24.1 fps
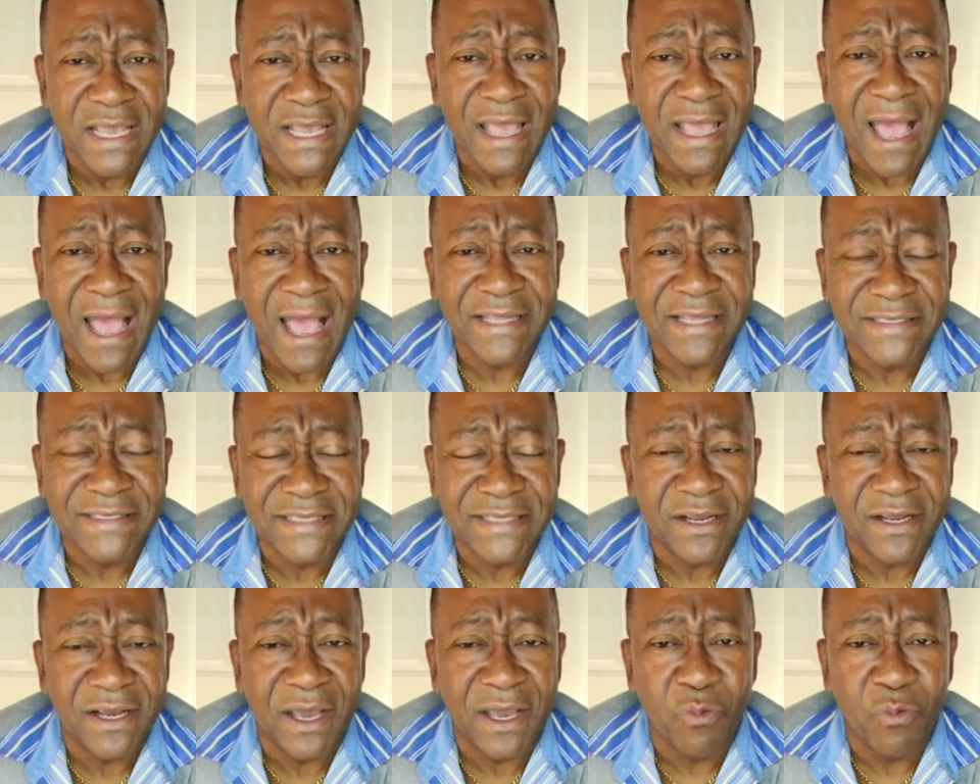and sit
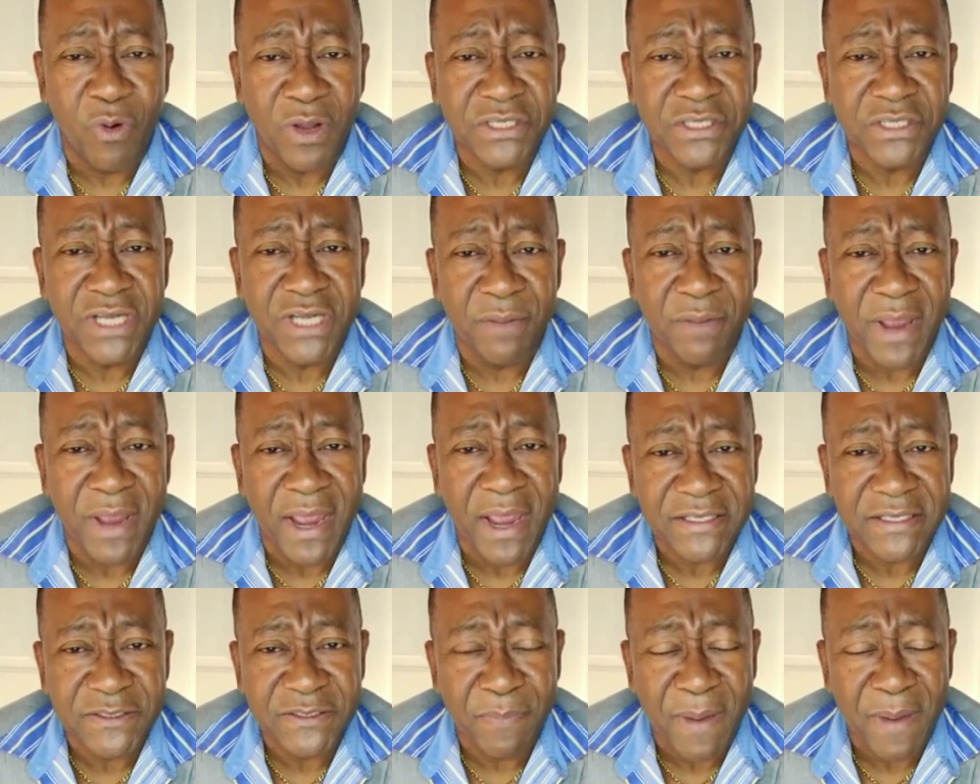down and watch them
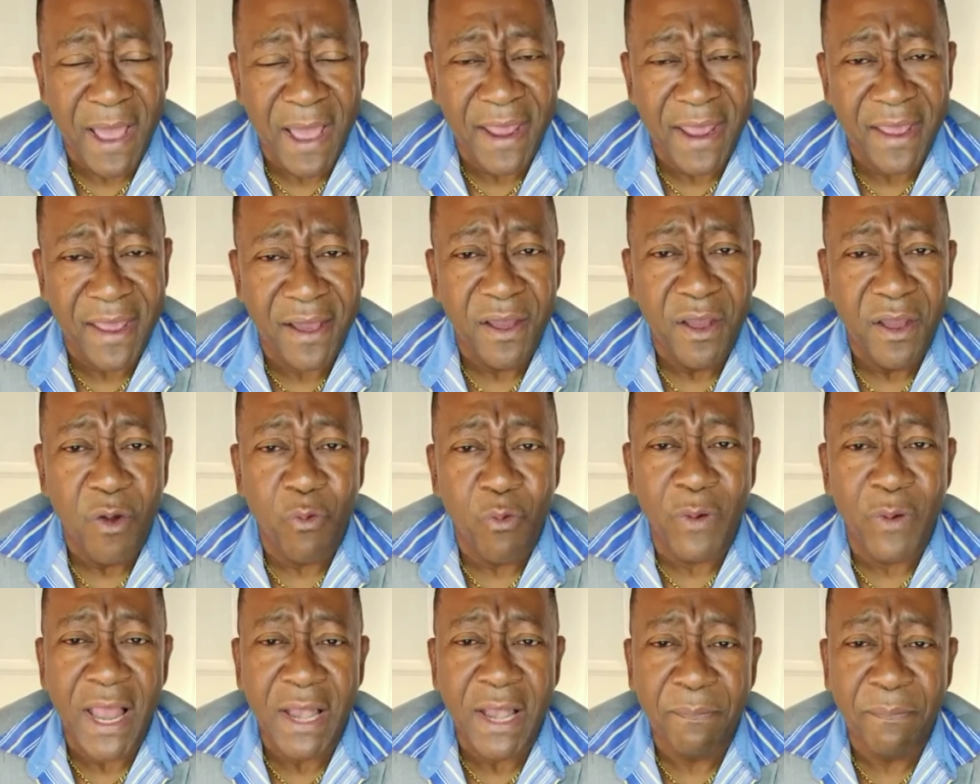expire
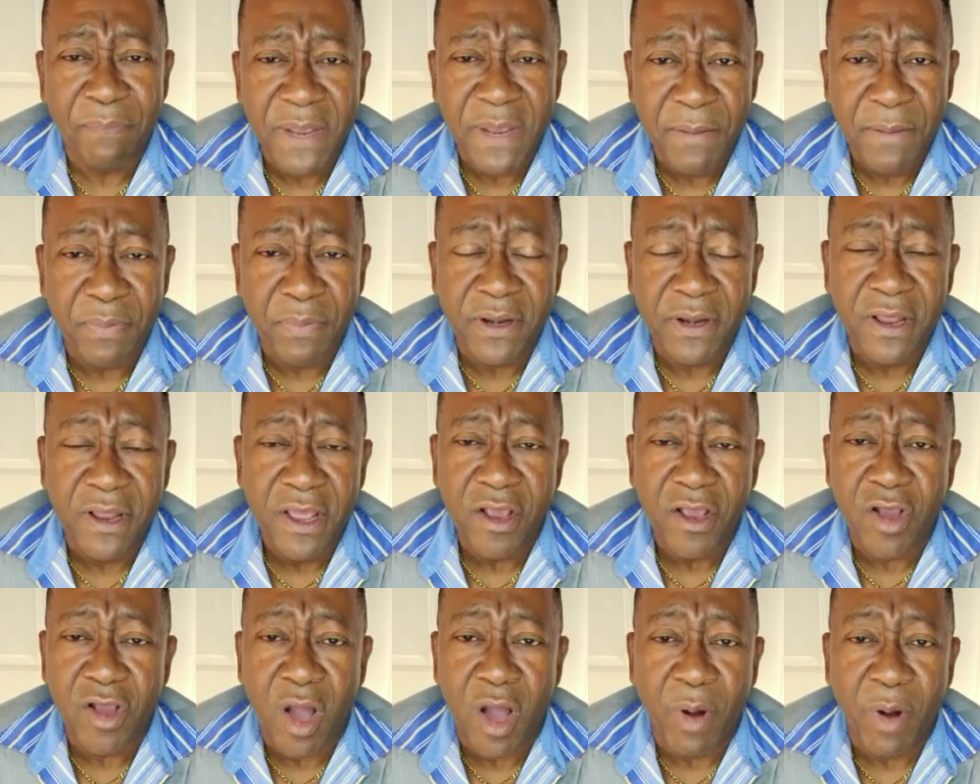while people
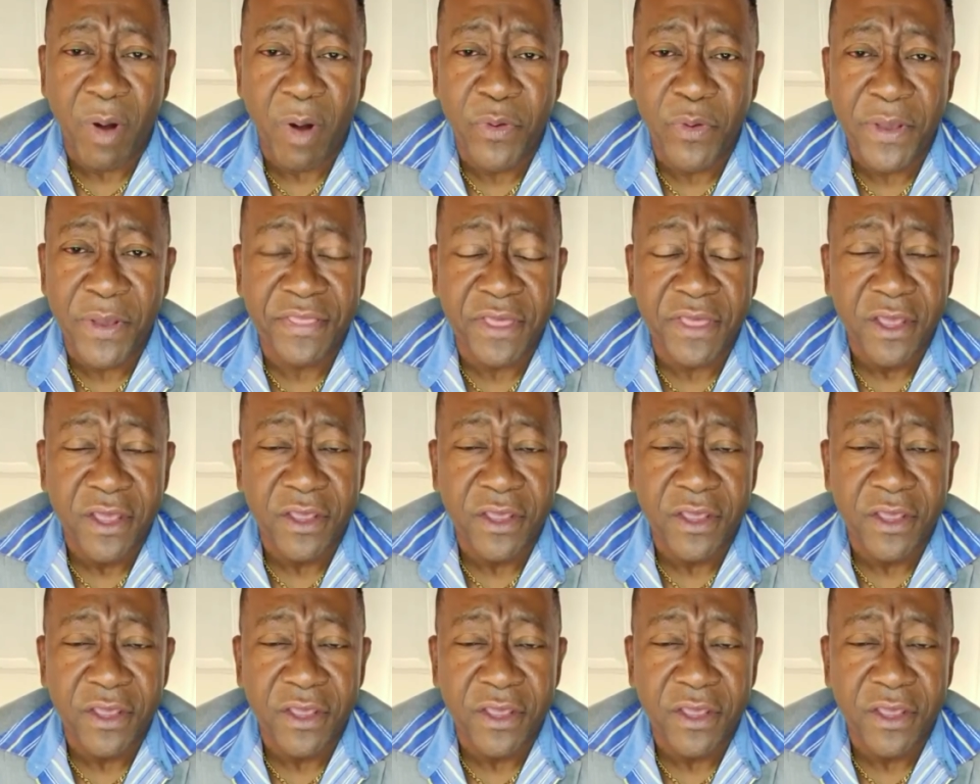come up with,